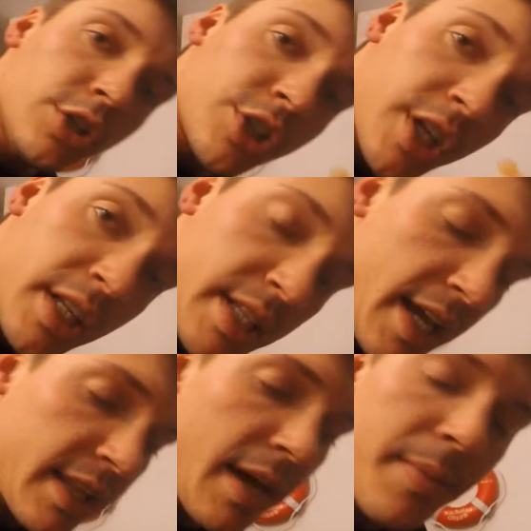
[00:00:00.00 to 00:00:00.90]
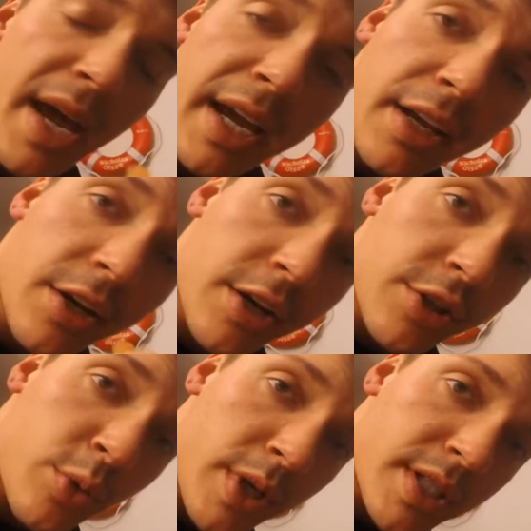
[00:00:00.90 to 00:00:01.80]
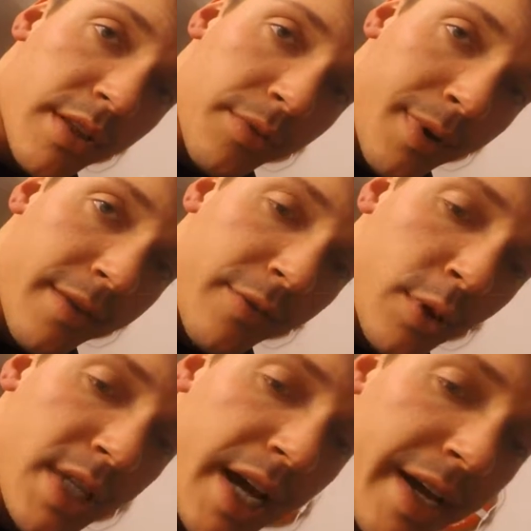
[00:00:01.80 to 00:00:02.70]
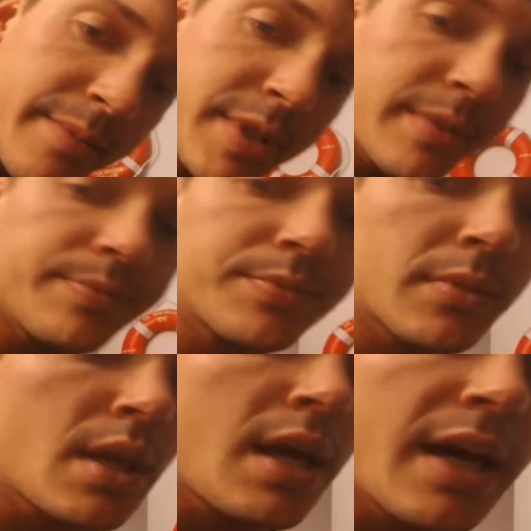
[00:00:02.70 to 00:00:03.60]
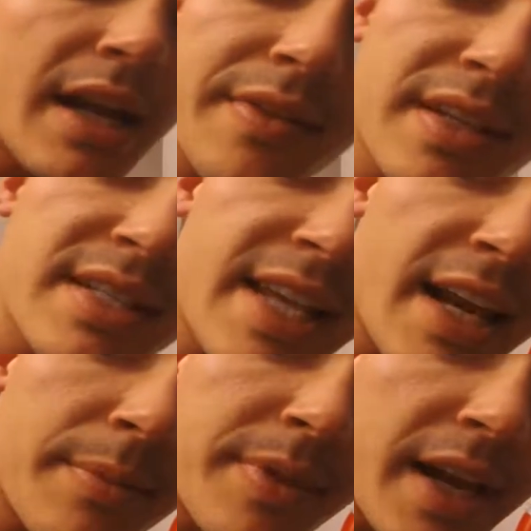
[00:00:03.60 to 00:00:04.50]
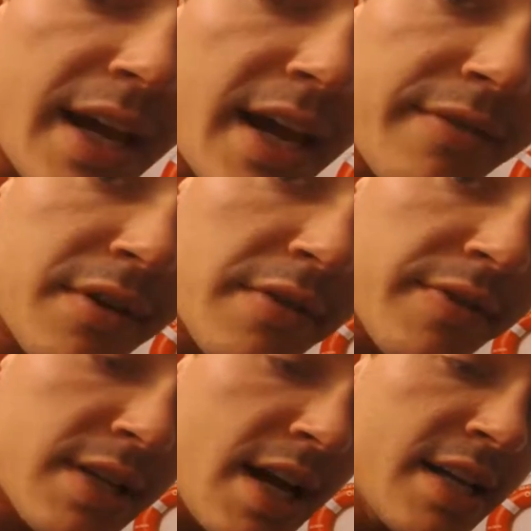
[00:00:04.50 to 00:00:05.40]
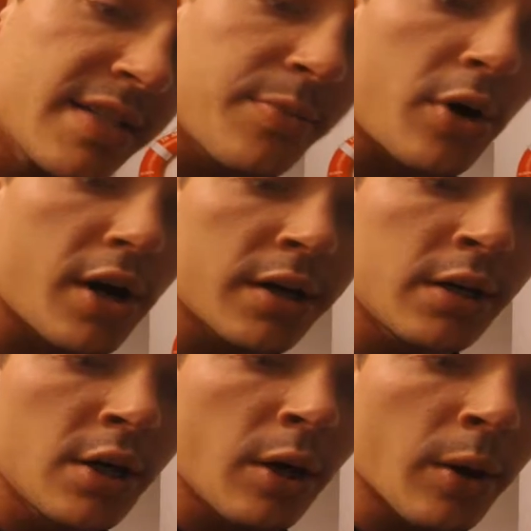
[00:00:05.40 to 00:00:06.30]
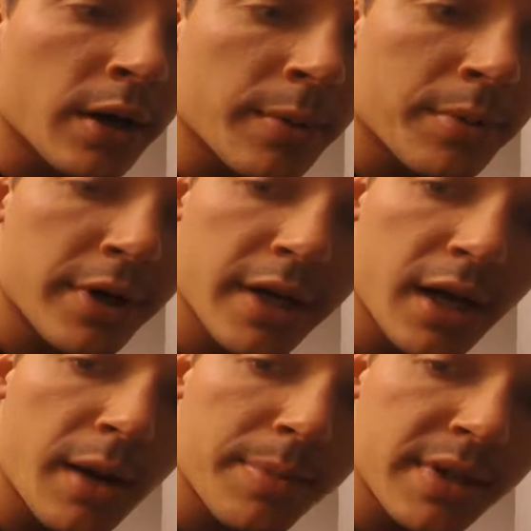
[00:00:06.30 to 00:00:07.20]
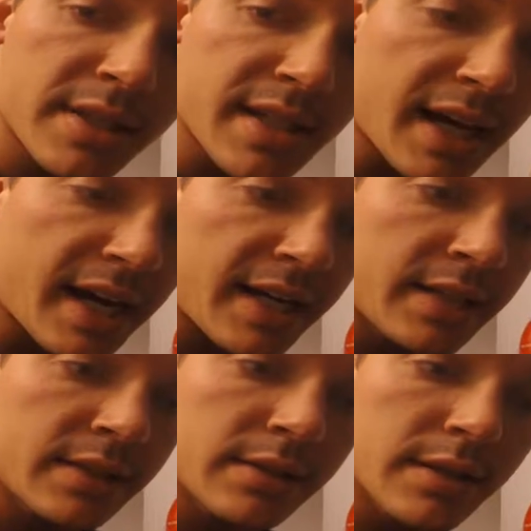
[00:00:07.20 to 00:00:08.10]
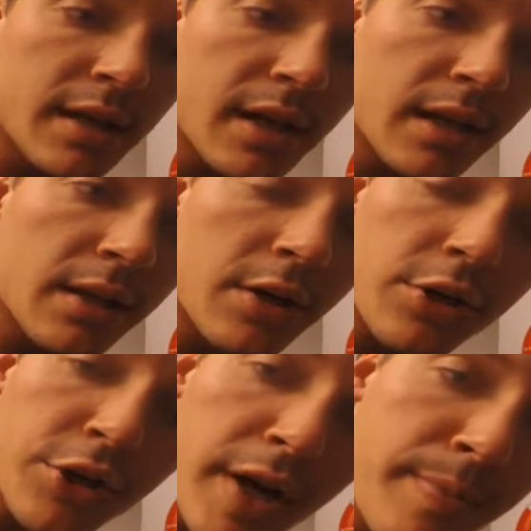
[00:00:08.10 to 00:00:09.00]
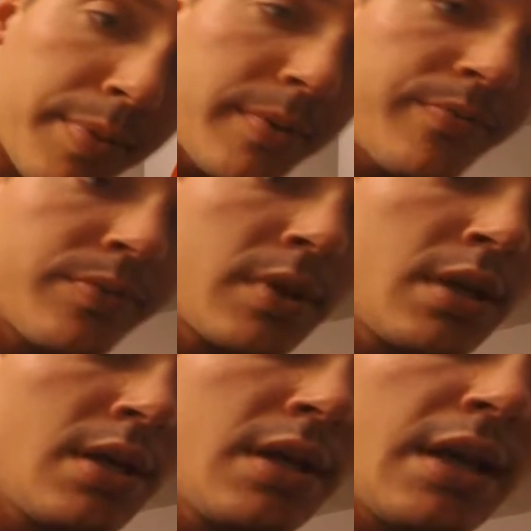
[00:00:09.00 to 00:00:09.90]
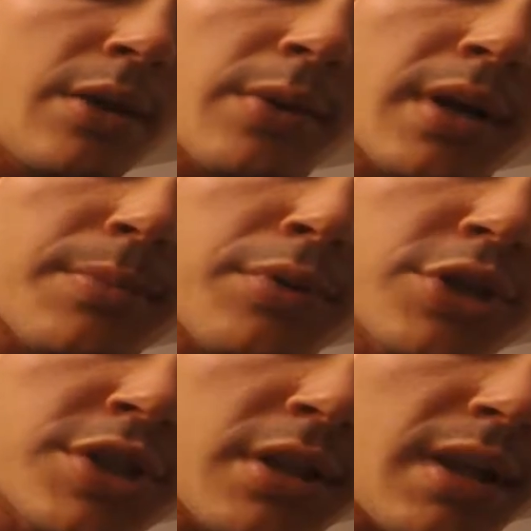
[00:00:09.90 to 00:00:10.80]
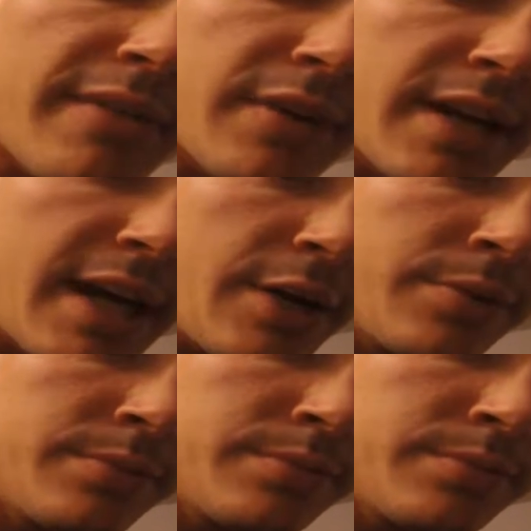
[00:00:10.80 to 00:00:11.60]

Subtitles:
So you're going to take that bag and you're going to twist it 3 or 4 times. And on the setup that I have here for tying spawn, we're going to put it up inside the little crimp. And we're going to push the lever down.